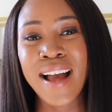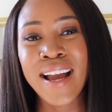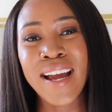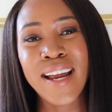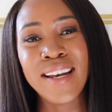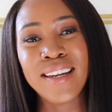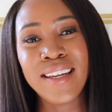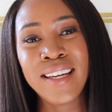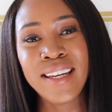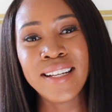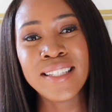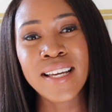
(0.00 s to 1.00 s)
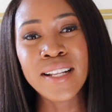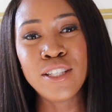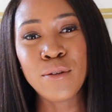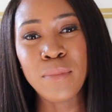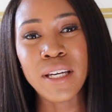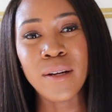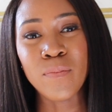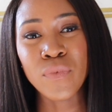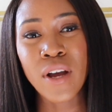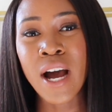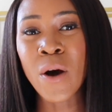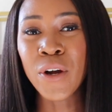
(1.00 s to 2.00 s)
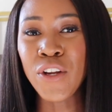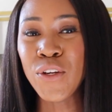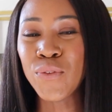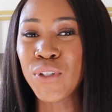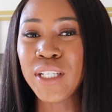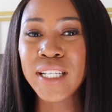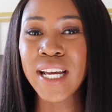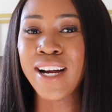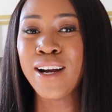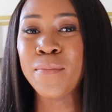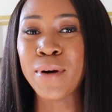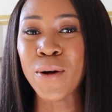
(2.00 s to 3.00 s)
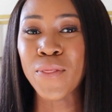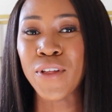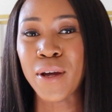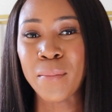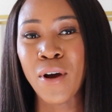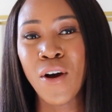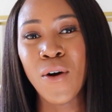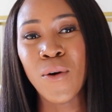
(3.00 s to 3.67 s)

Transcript: And he said to me, how can you really care about them?